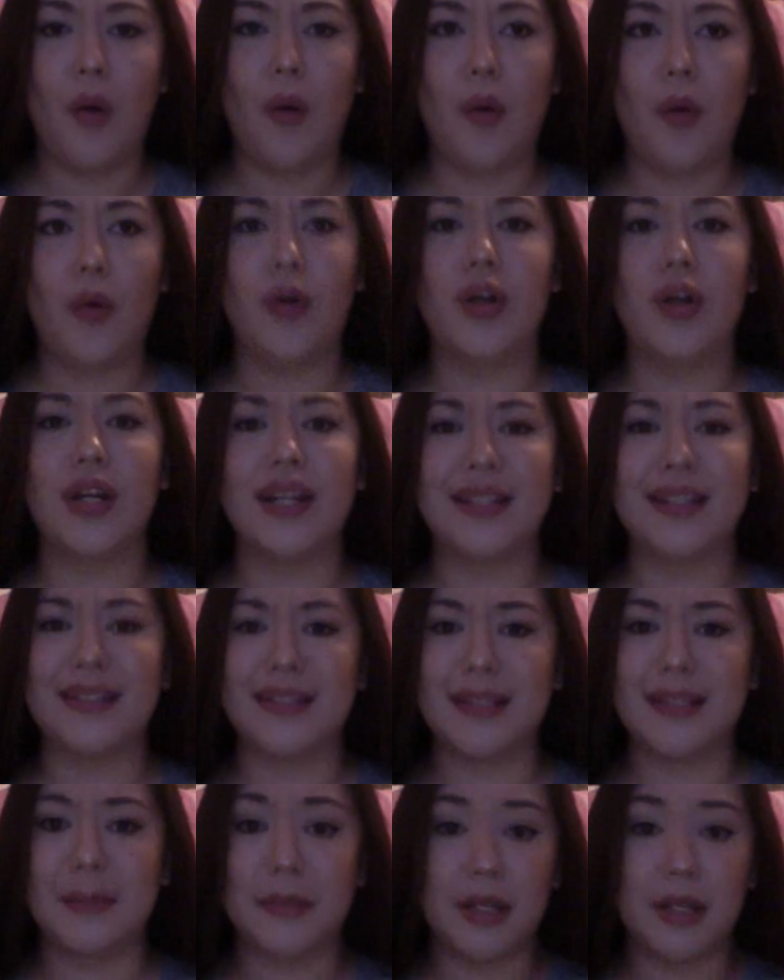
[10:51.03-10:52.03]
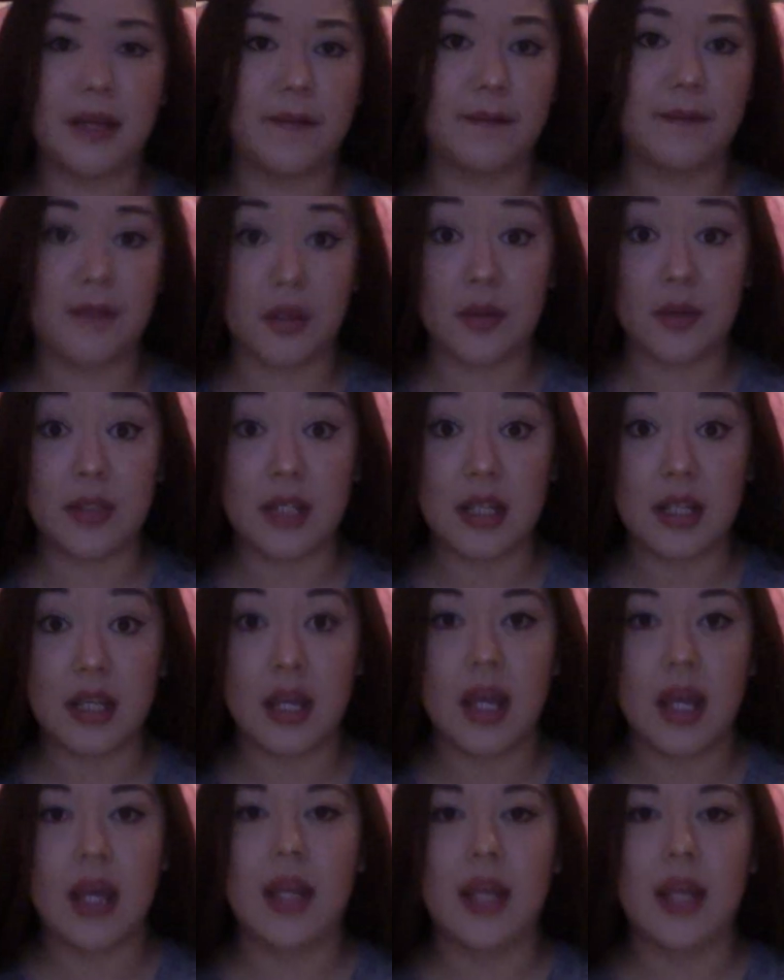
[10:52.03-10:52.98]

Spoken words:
or it's simply confusing,